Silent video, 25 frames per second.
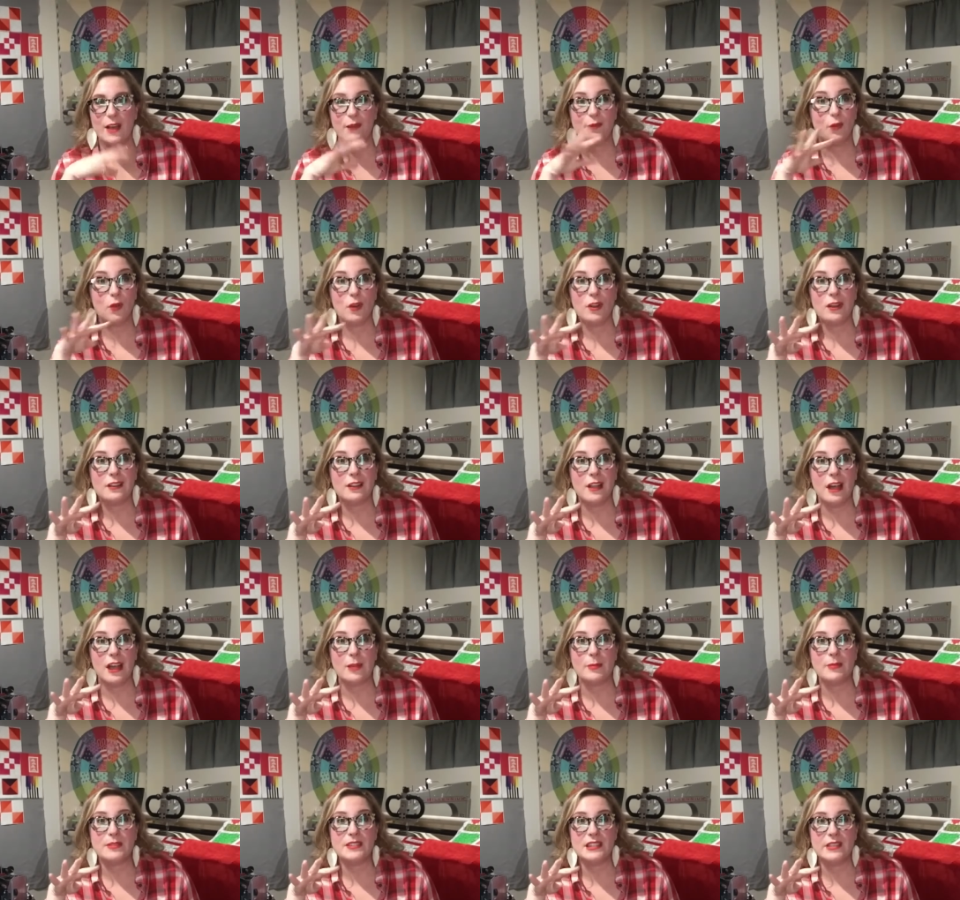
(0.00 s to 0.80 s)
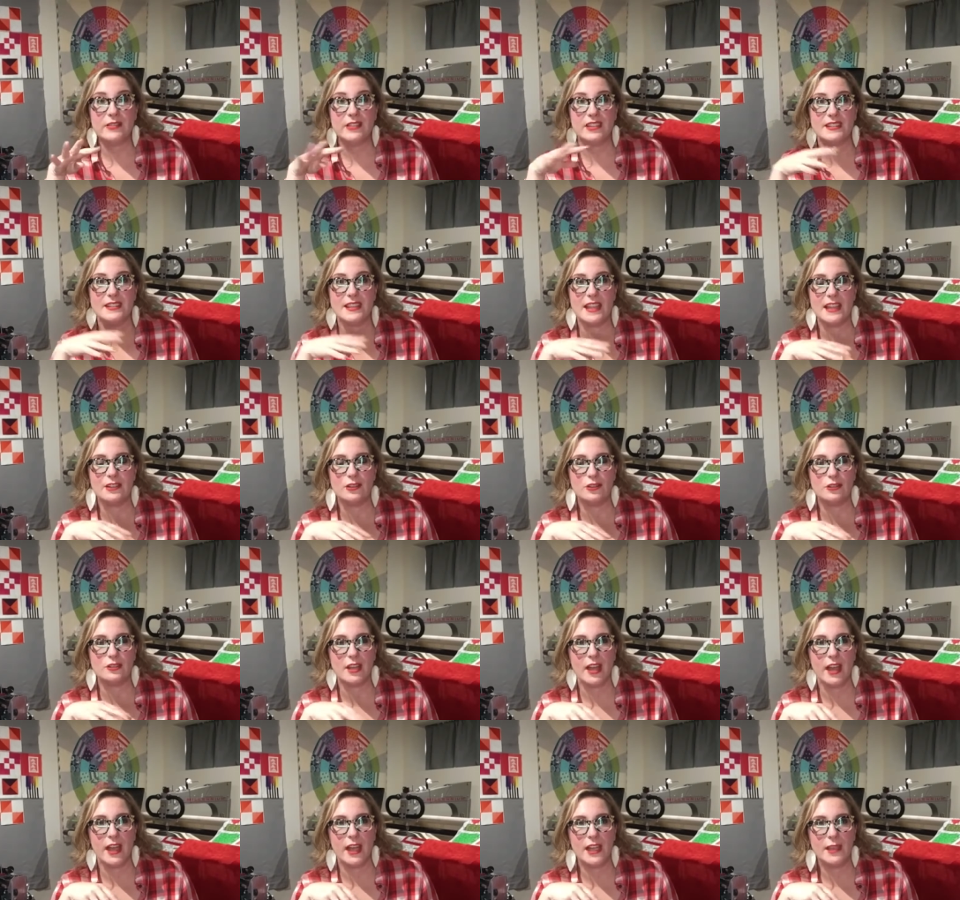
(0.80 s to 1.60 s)
4 o'clock Pacific Standard
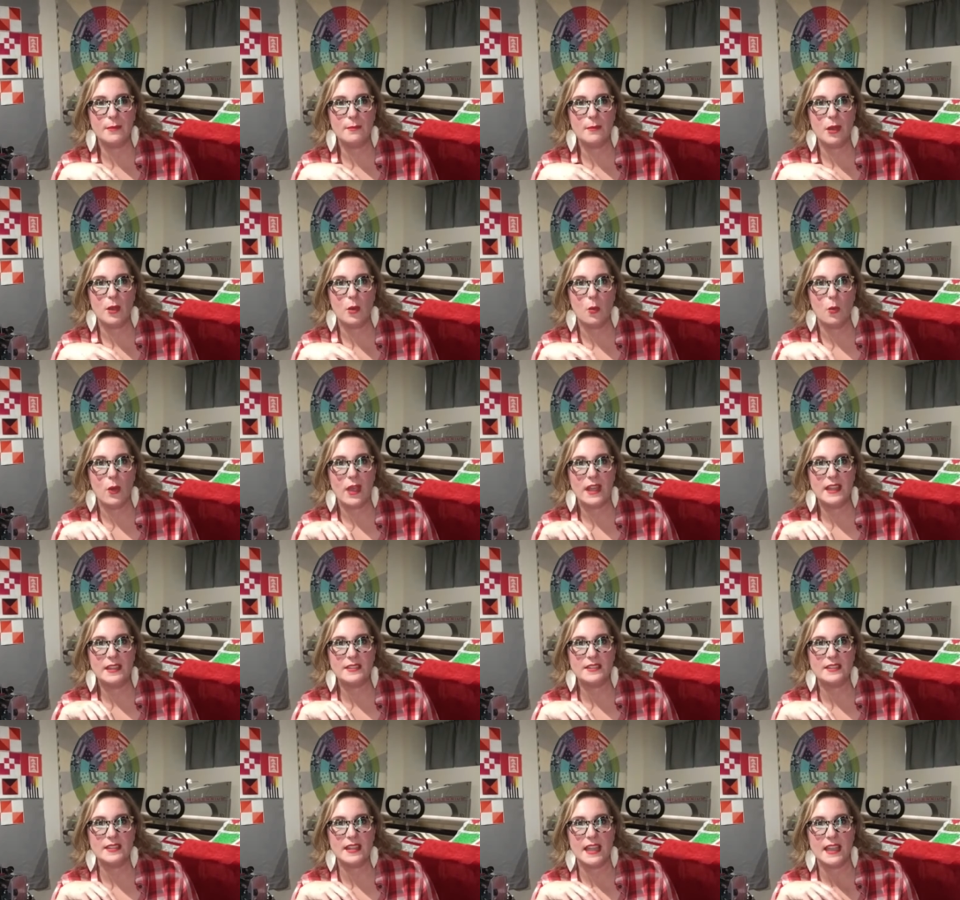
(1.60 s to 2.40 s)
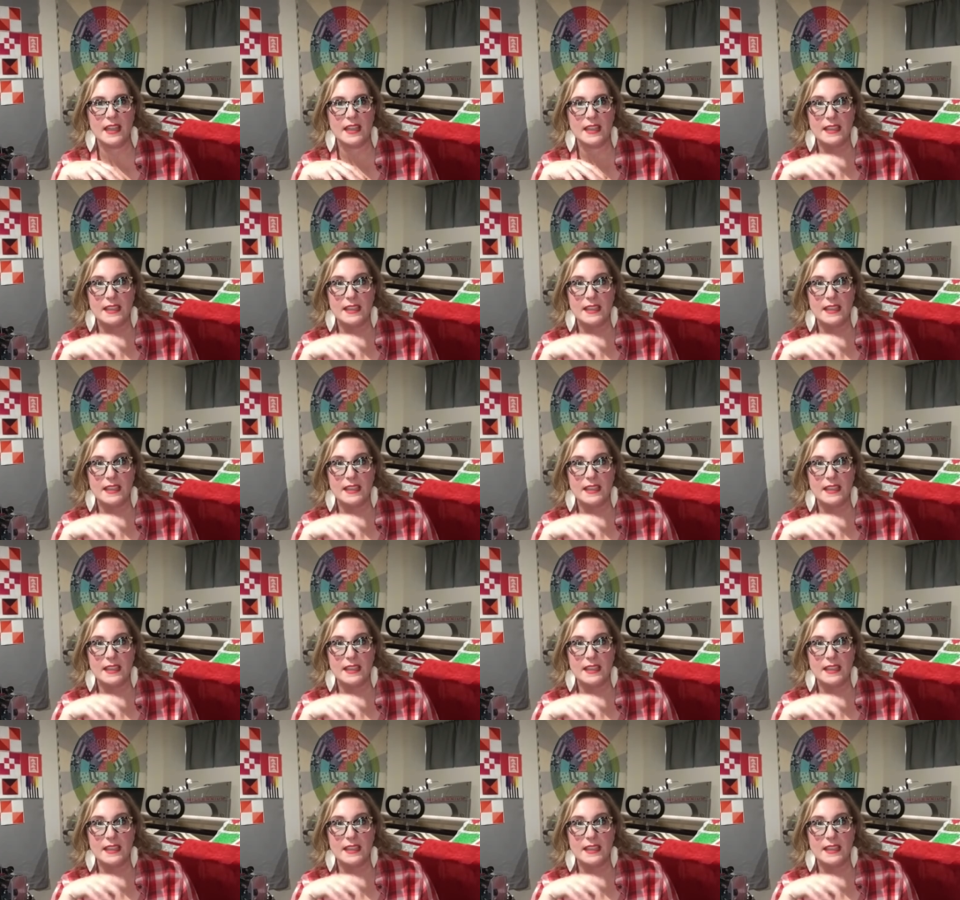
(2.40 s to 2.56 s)
Time. Wednesday